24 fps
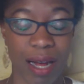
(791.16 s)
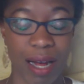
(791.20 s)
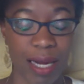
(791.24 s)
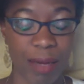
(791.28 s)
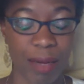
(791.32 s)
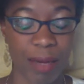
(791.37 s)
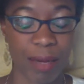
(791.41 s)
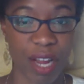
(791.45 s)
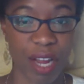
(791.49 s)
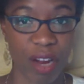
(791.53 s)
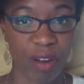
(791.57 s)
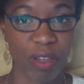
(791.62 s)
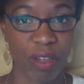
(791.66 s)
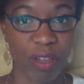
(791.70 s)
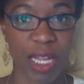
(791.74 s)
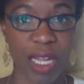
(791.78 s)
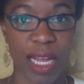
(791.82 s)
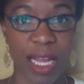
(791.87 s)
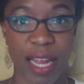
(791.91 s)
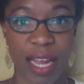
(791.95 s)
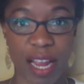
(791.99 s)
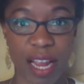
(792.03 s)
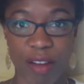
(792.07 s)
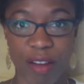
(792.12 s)

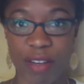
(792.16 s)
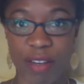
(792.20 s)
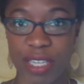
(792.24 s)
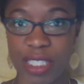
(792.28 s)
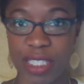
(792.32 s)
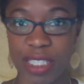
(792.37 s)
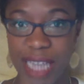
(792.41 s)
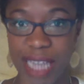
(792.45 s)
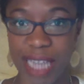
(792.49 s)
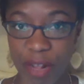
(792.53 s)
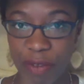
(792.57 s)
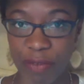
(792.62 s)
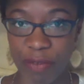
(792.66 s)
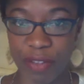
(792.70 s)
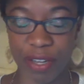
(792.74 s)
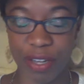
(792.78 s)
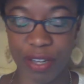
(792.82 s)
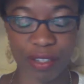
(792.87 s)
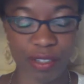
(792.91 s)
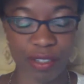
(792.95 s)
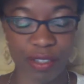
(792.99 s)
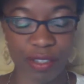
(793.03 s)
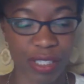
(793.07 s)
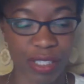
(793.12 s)
Carolina Heritage
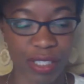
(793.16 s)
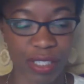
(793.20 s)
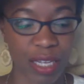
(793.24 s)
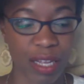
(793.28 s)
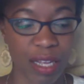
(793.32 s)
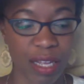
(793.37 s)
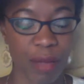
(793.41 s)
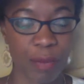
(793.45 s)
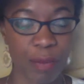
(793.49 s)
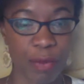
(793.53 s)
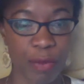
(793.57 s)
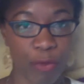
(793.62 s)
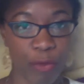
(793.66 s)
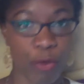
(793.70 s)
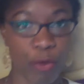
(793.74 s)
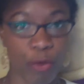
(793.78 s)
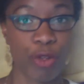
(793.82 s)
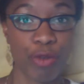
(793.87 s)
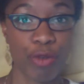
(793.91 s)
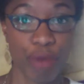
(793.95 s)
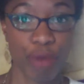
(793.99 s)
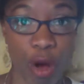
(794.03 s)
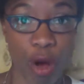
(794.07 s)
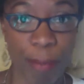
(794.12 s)
Outfitters. Before
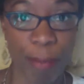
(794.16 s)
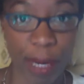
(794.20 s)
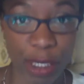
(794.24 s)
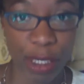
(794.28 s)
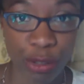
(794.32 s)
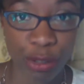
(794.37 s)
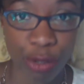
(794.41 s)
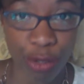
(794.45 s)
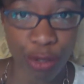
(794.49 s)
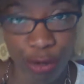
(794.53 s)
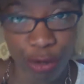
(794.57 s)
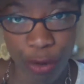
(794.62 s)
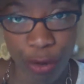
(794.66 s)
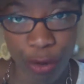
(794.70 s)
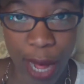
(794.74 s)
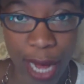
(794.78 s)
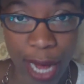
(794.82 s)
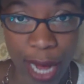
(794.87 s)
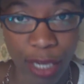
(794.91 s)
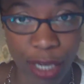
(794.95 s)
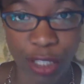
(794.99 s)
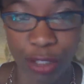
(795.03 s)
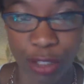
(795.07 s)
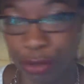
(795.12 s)
you go, make sure you know how
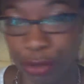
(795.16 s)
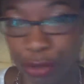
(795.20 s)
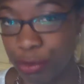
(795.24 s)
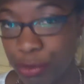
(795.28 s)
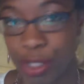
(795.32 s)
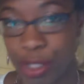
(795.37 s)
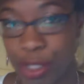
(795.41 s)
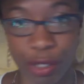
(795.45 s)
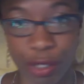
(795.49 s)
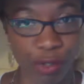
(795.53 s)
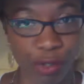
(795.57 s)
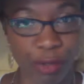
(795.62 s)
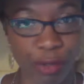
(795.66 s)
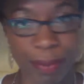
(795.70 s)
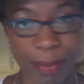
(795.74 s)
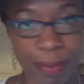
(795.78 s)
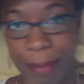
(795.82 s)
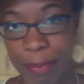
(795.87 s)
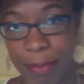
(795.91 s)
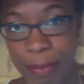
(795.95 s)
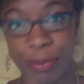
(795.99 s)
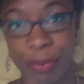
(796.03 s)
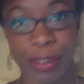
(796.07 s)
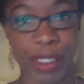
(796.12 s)
to canoe, because those
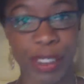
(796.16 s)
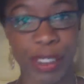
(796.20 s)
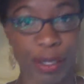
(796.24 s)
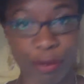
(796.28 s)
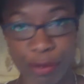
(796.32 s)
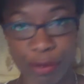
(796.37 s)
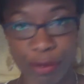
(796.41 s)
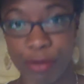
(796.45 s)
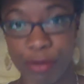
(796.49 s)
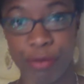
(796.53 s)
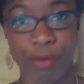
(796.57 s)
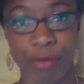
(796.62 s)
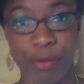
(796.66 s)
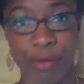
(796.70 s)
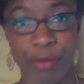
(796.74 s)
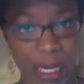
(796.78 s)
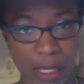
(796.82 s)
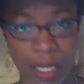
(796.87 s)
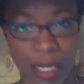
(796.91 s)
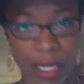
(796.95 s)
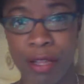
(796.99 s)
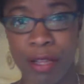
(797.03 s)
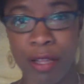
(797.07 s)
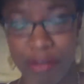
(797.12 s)
people will tell you
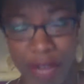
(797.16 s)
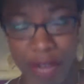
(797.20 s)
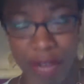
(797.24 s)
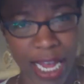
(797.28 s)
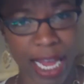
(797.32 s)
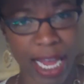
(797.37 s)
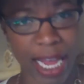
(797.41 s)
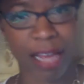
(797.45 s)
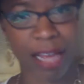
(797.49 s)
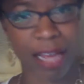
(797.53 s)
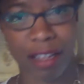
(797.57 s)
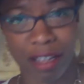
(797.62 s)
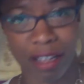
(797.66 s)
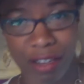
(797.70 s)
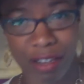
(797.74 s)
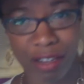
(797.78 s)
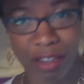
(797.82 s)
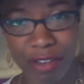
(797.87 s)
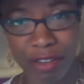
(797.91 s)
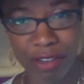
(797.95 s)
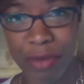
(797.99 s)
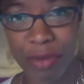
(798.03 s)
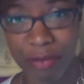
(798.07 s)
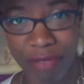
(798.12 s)
you can't
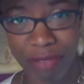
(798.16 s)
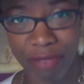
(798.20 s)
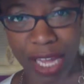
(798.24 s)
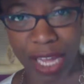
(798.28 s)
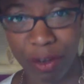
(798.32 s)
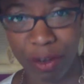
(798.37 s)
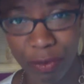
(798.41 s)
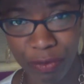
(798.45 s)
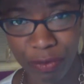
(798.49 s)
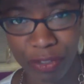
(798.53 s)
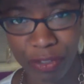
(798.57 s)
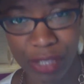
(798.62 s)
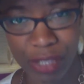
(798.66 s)
canoe if they don't feel